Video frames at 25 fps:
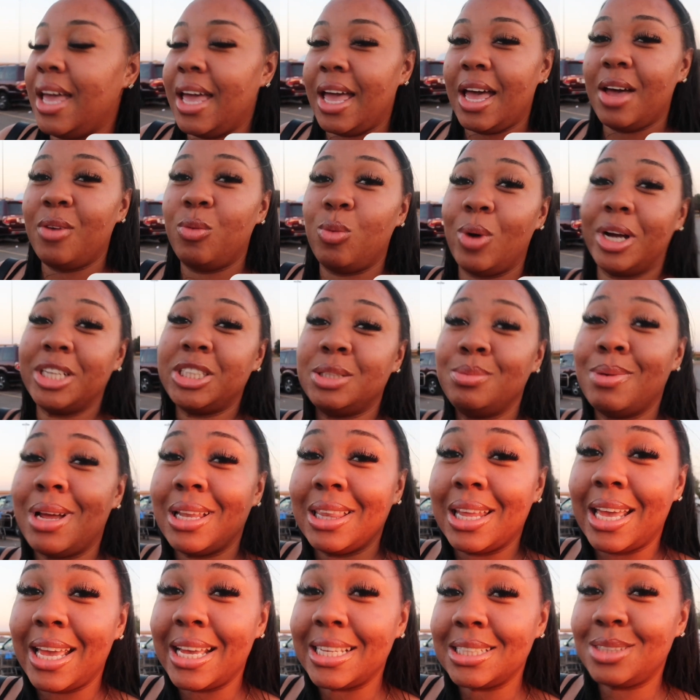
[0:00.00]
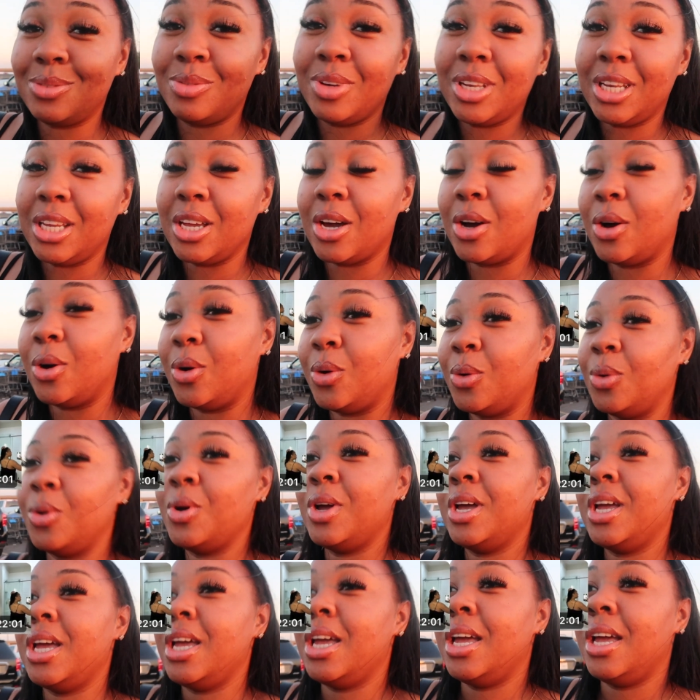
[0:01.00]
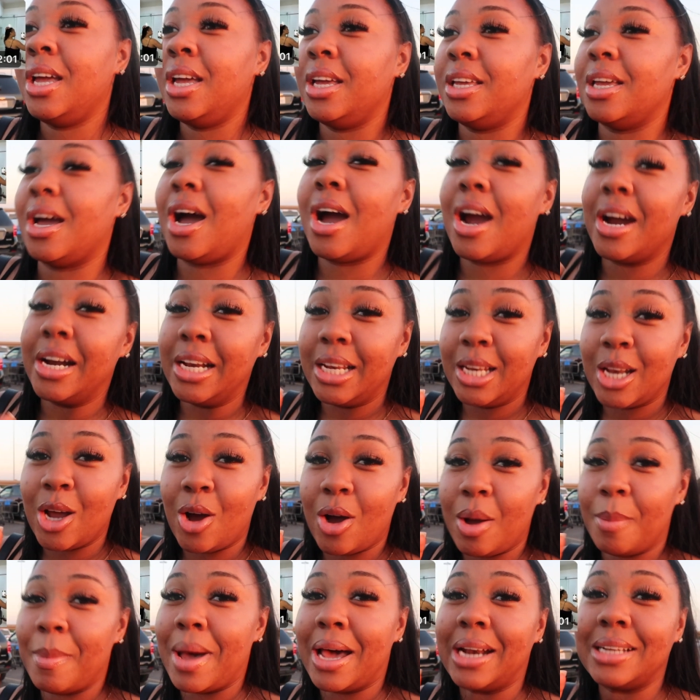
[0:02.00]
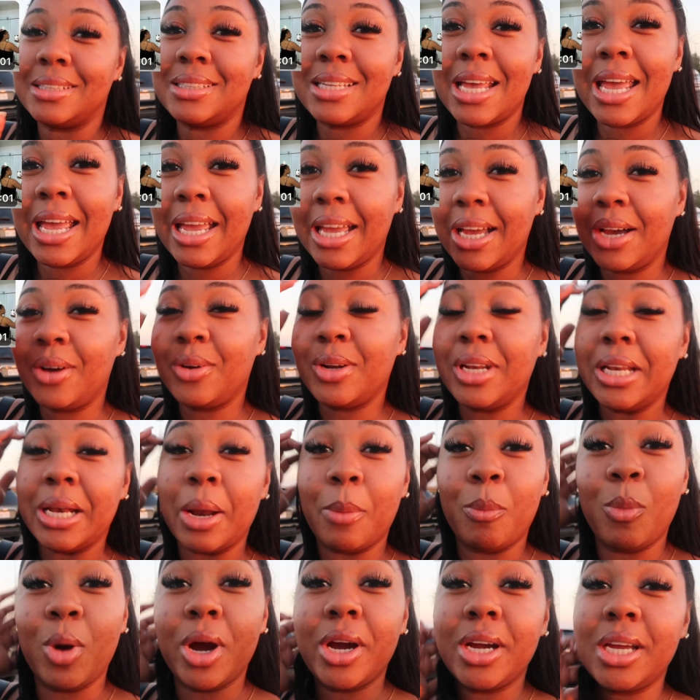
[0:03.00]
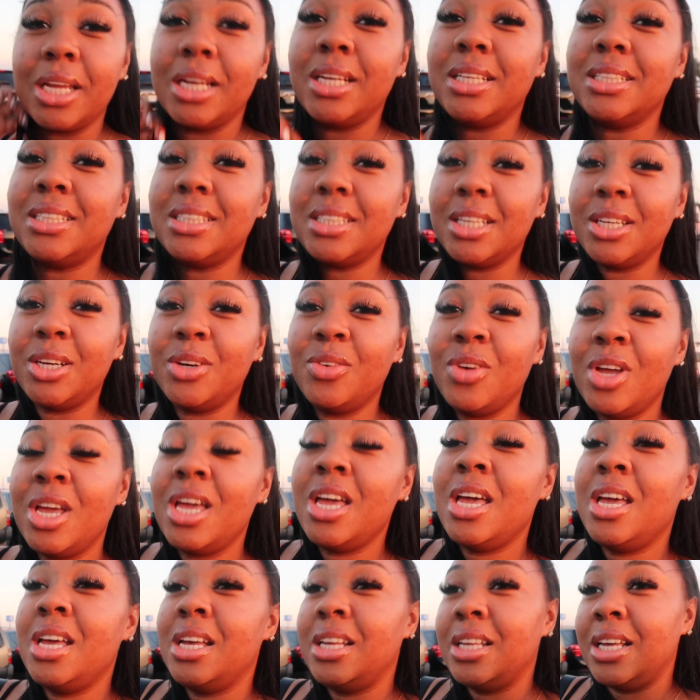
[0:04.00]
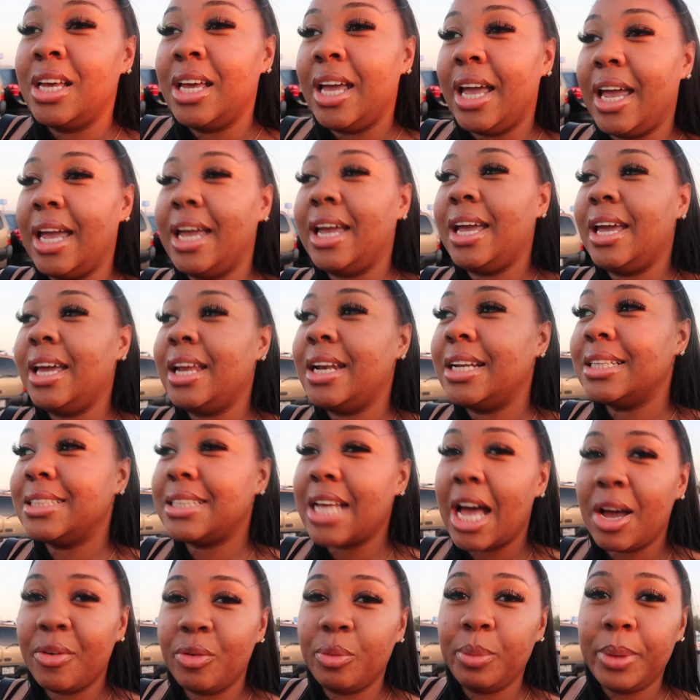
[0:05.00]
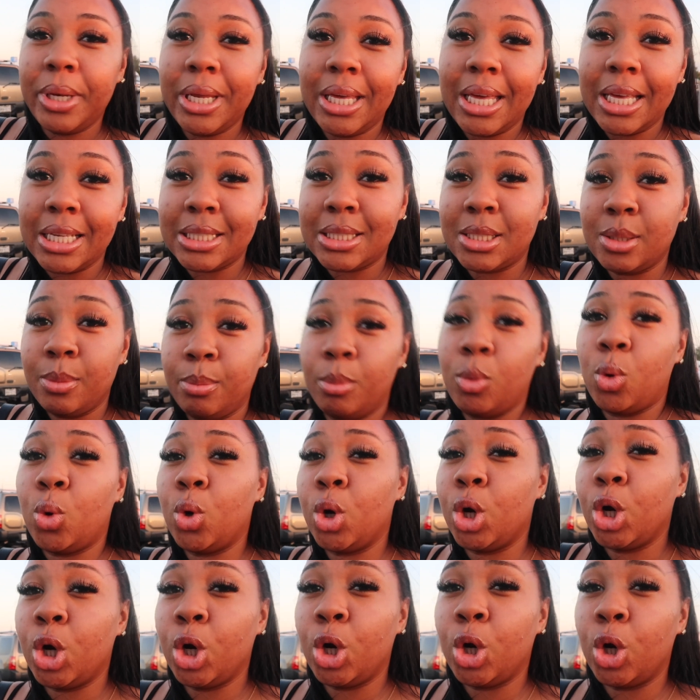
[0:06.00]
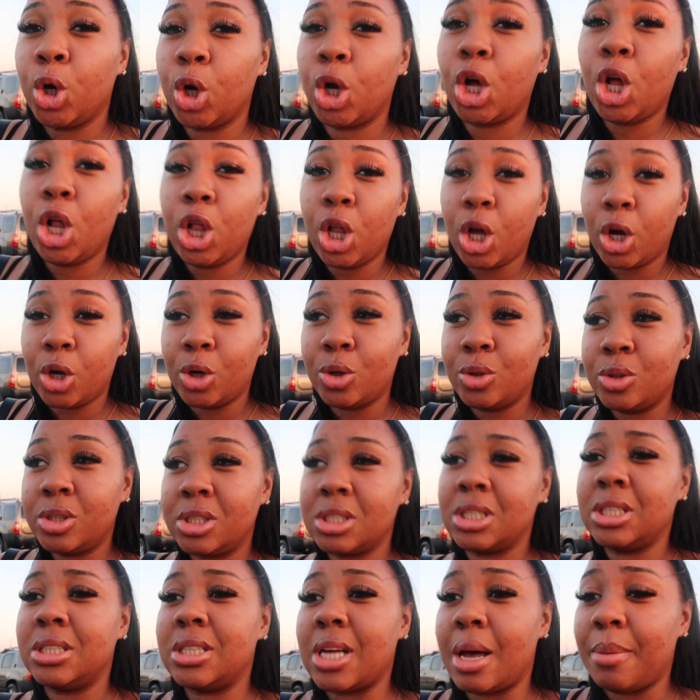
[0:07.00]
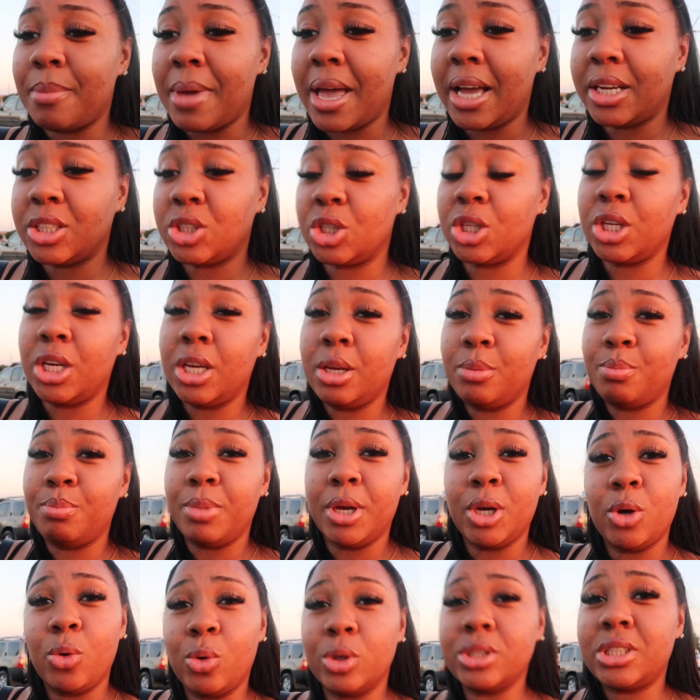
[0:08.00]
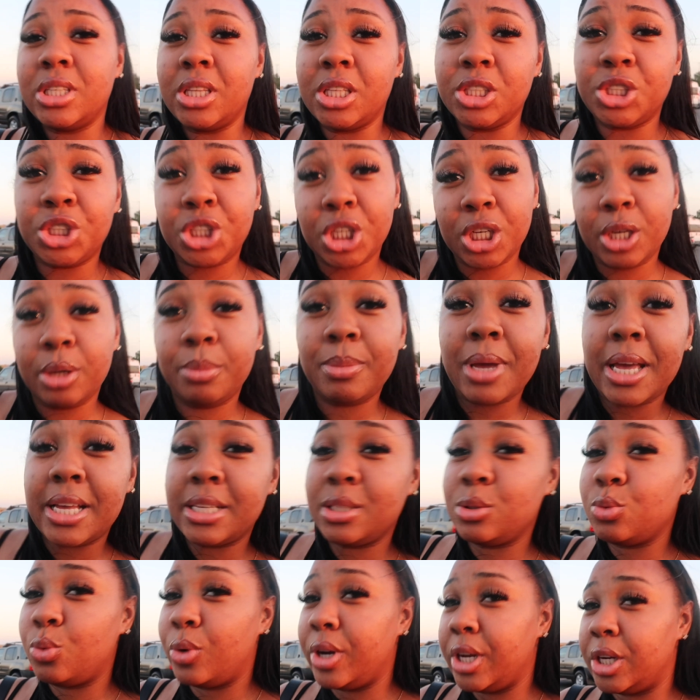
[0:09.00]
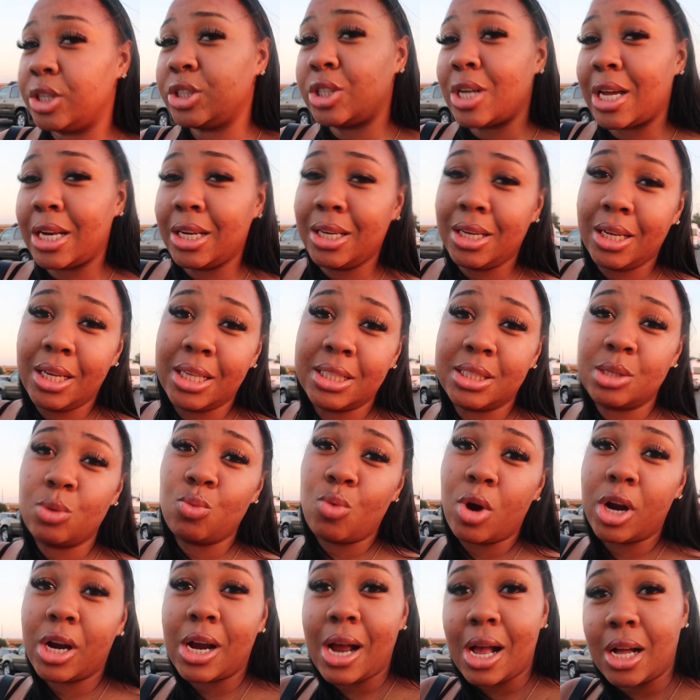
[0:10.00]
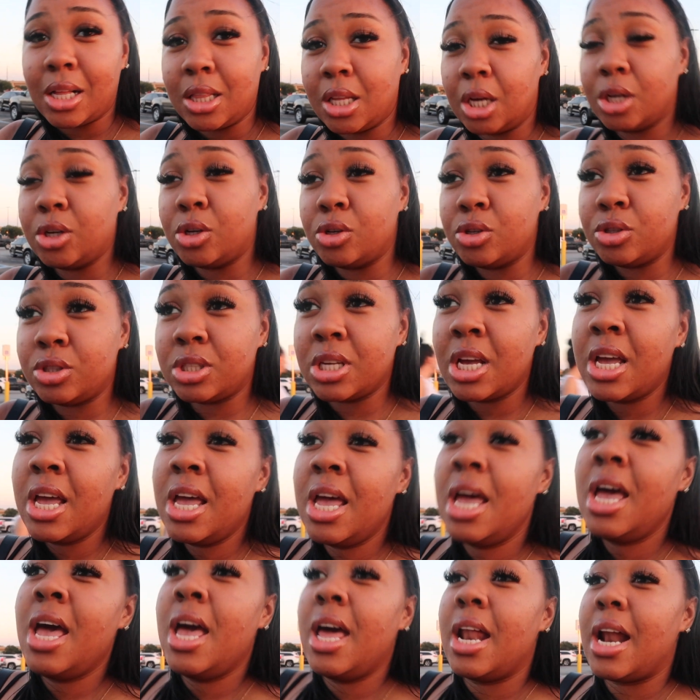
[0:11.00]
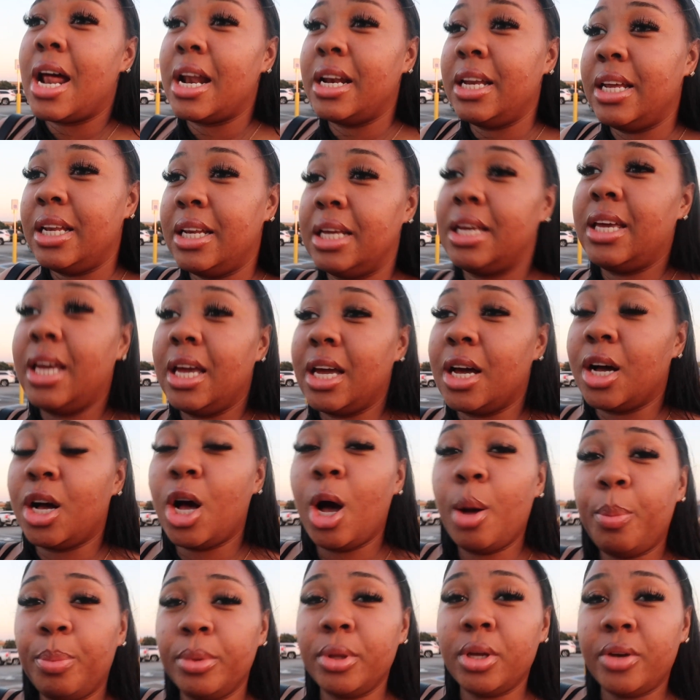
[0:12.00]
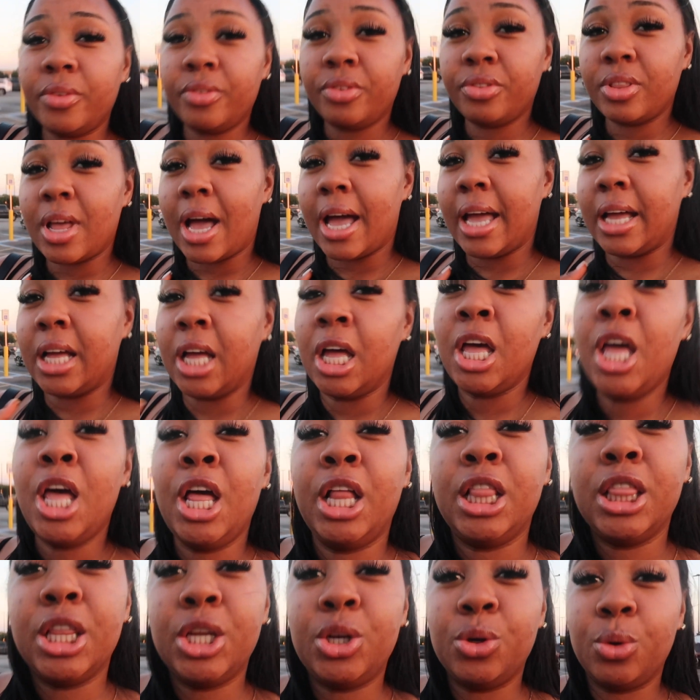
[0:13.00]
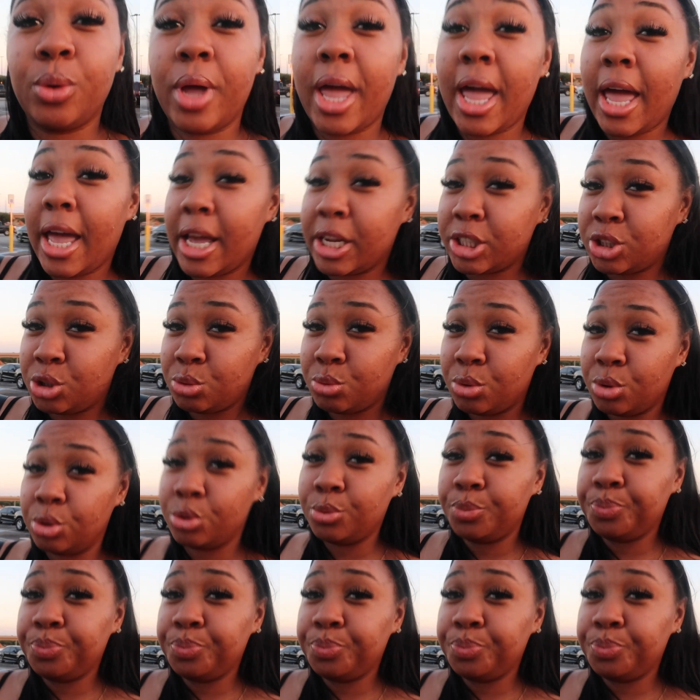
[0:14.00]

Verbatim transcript: have watched my last video, y'all already know I'm out of town and I'm working and stuff. And it's time for me to get some more clothes because I'm actually been going to the gym as well. So I need to get some workout clothes. And I need to get a couple of like little casual